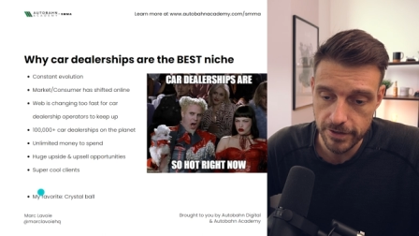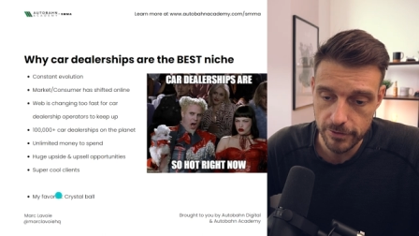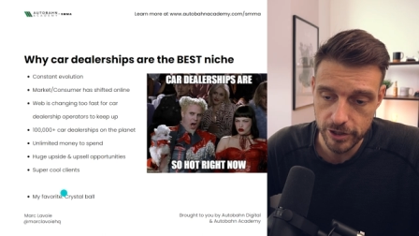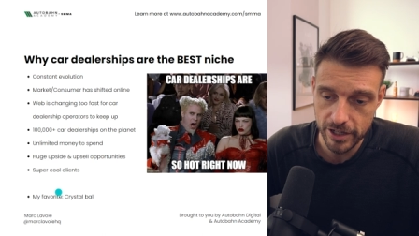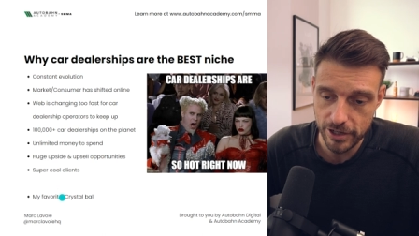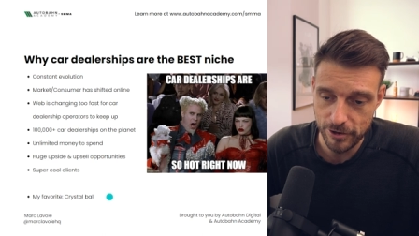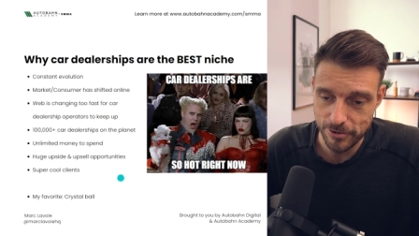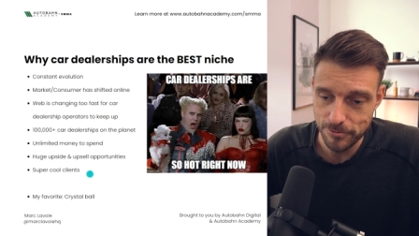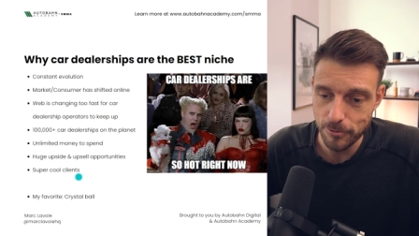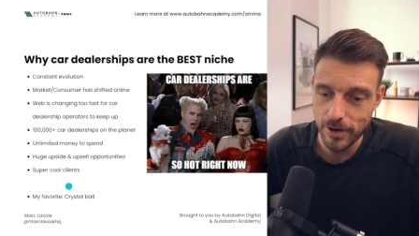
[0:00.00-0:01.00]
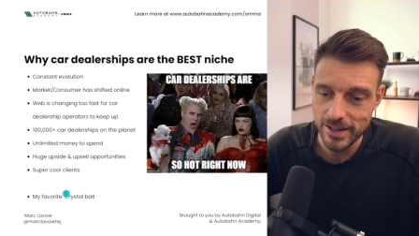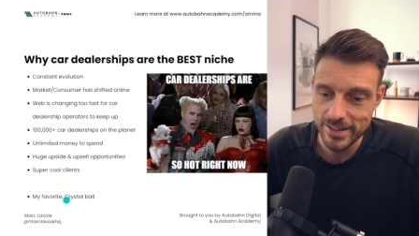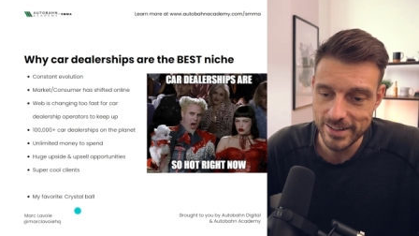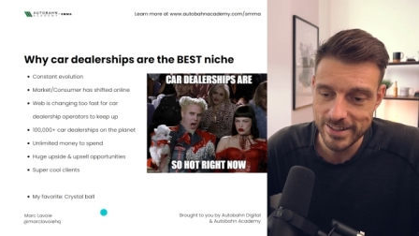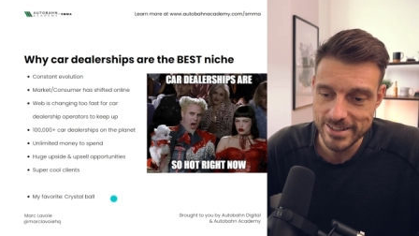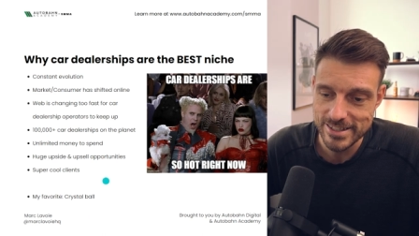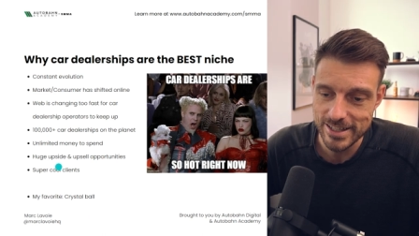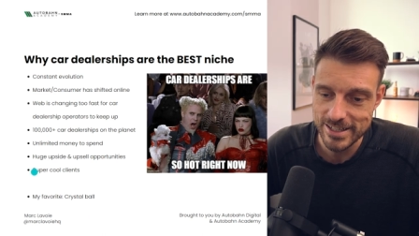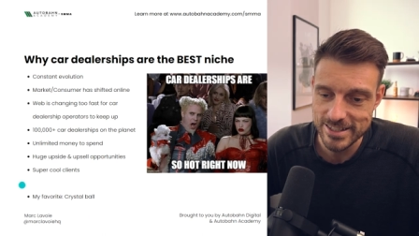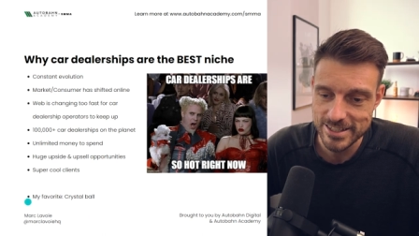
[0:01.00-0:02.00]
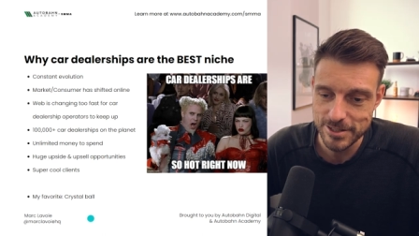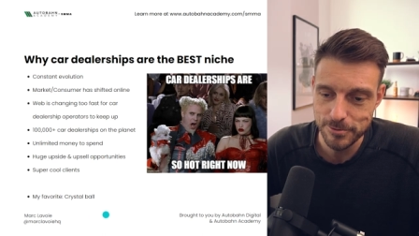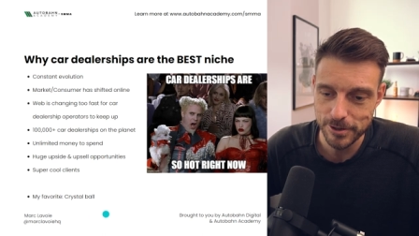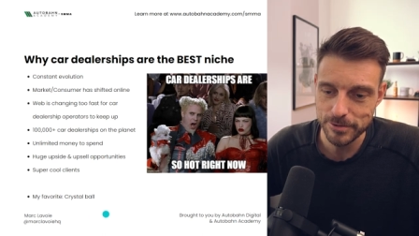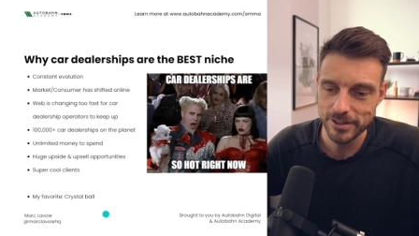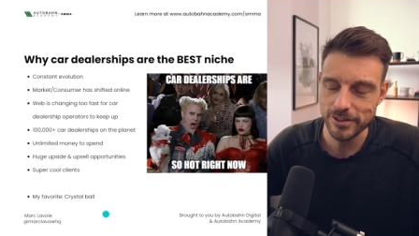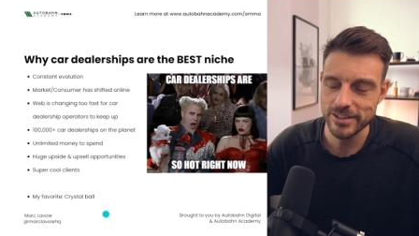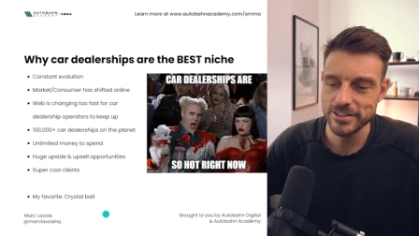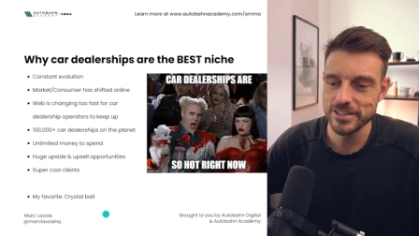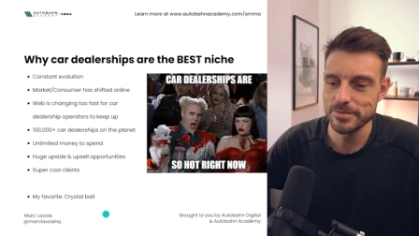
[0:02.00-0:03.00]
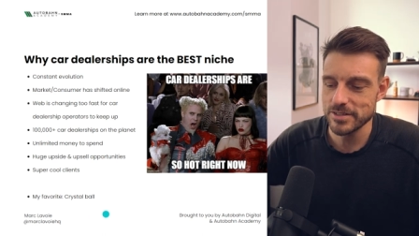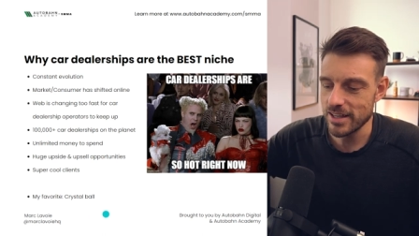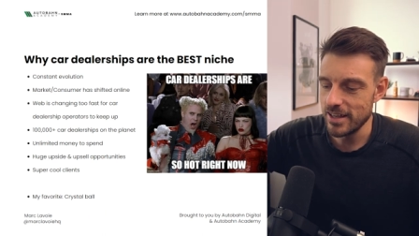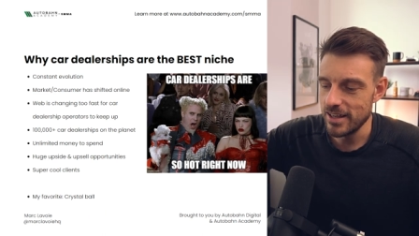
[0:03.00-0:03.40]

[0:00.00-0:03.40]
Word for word: favorite here, why it's nice to work with car dealerships.